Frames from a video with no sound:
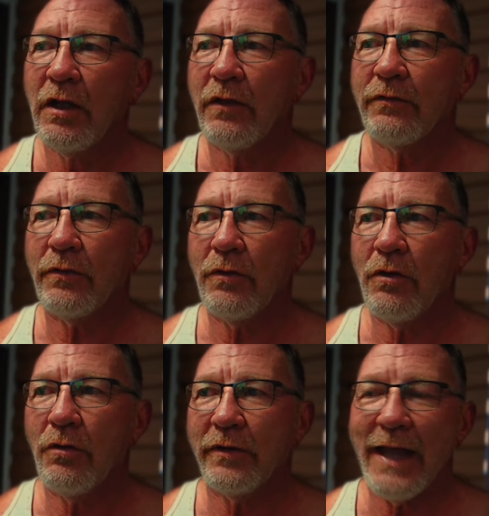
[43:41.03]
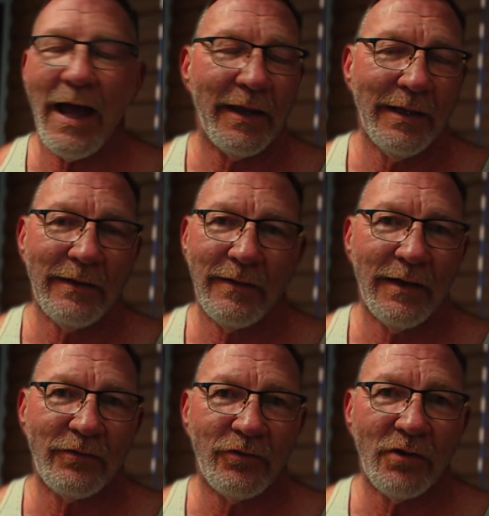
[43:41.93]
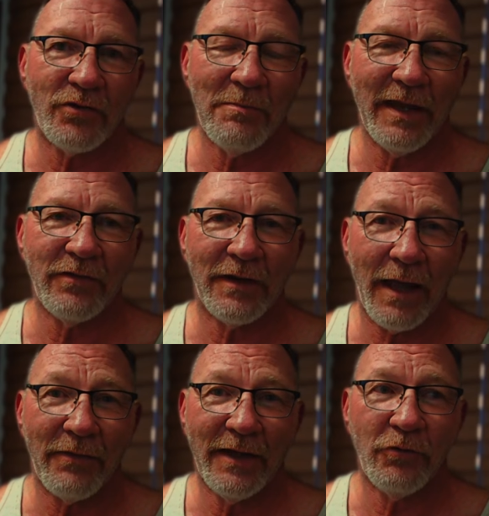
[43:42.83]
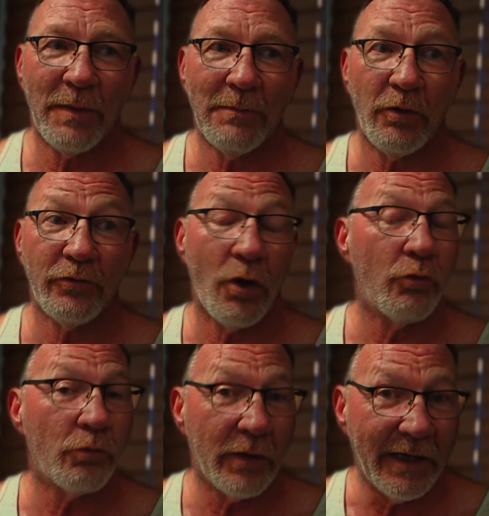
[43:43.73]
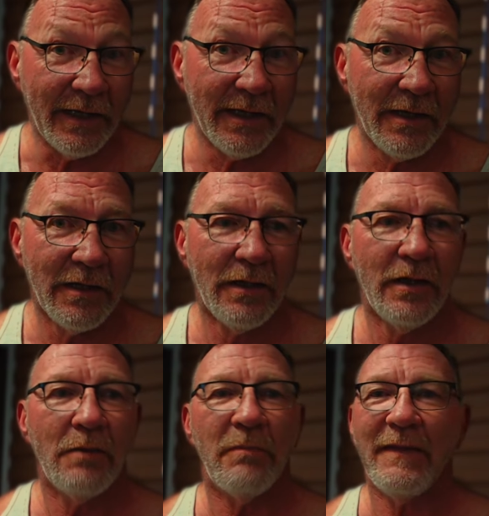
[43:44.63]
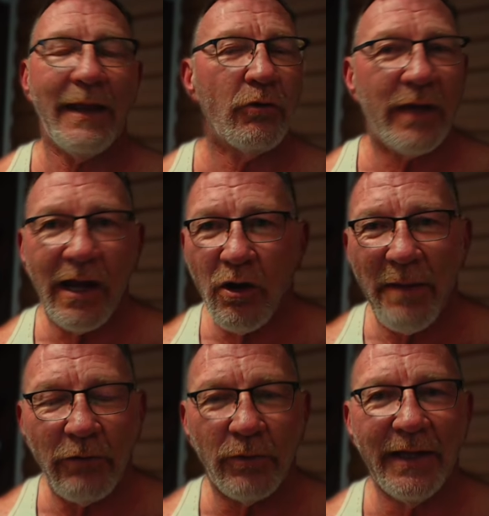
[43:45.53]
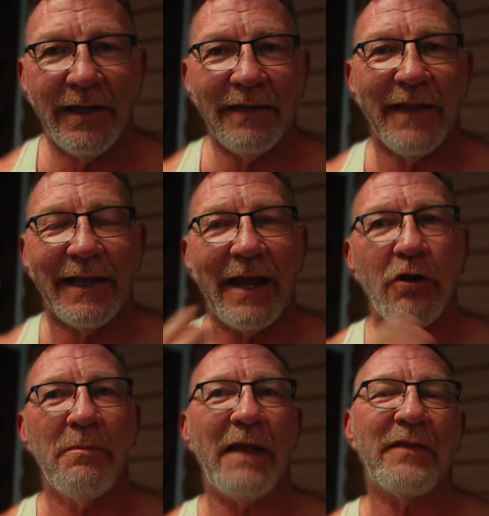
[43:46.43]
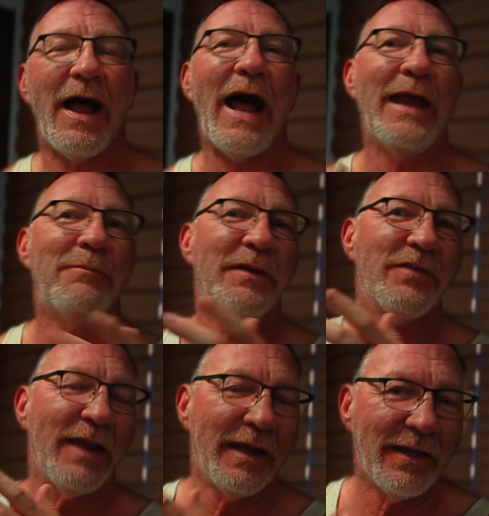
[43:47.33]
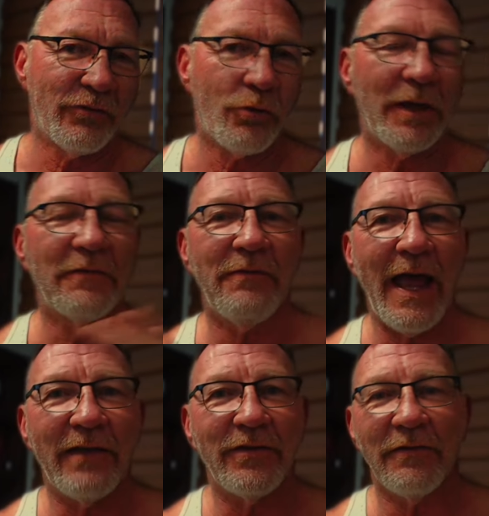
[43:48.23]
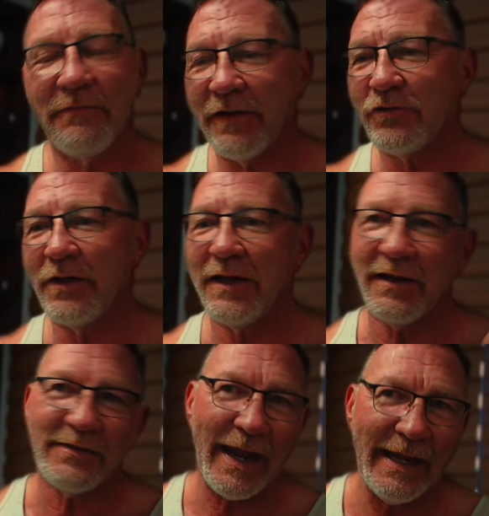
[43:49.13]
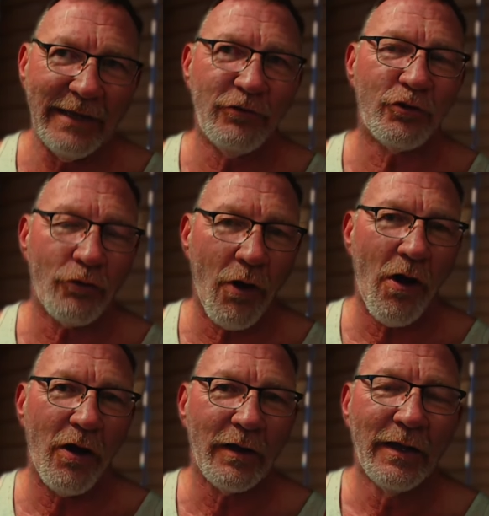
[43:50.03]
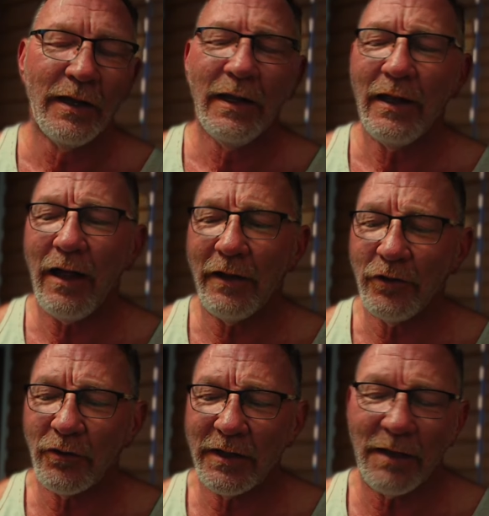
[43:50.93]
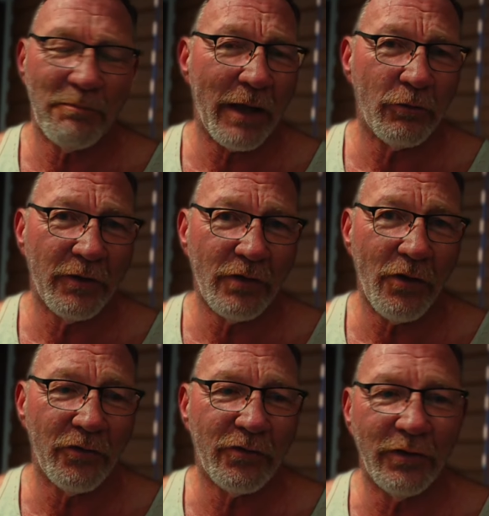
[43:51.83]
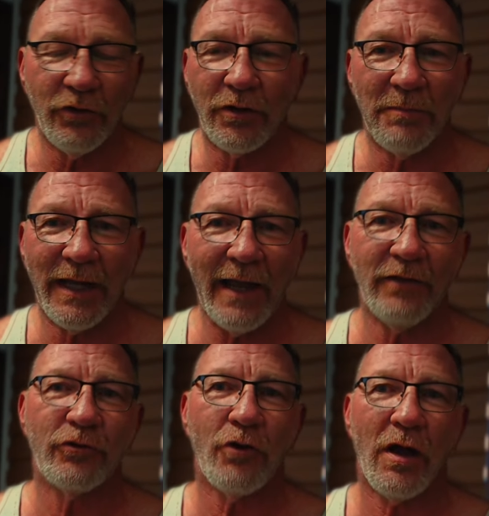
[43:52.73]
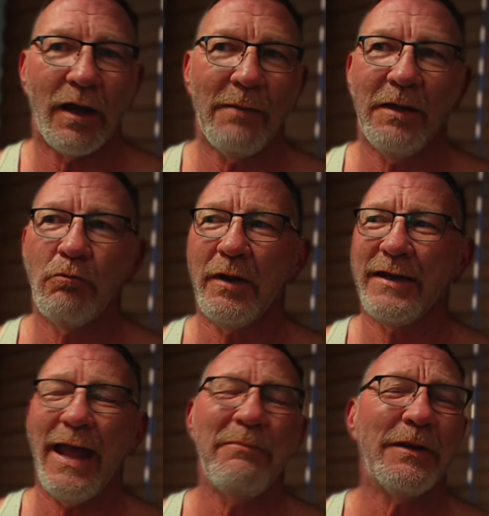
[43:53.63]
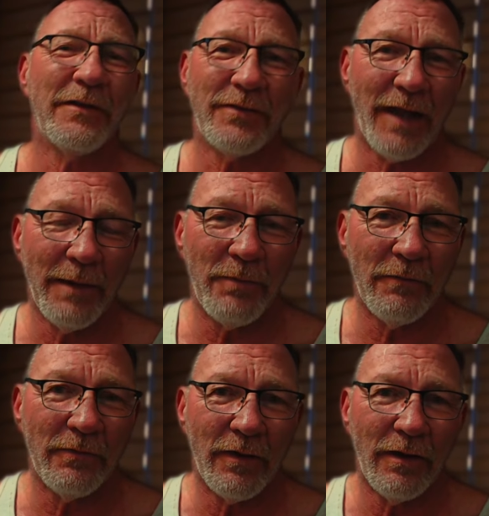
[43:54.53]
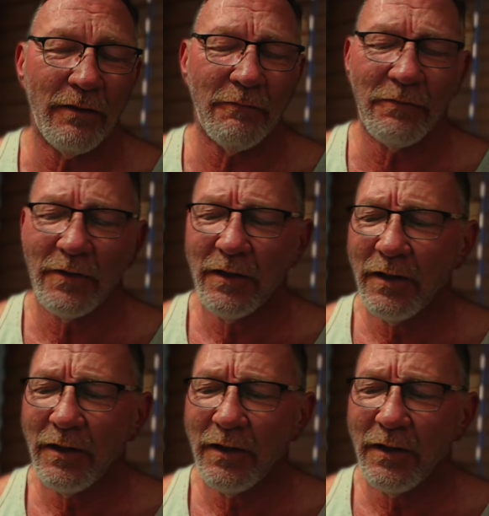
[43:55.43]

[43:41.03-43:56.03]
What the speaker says: So yeah, it's just amazing how these people don't read, but they don't care about reading. They care about the hype and saying it's quick, fast, and efficient. It's age strong. You can get better results and you can be age strong. I mean, what nebulous type of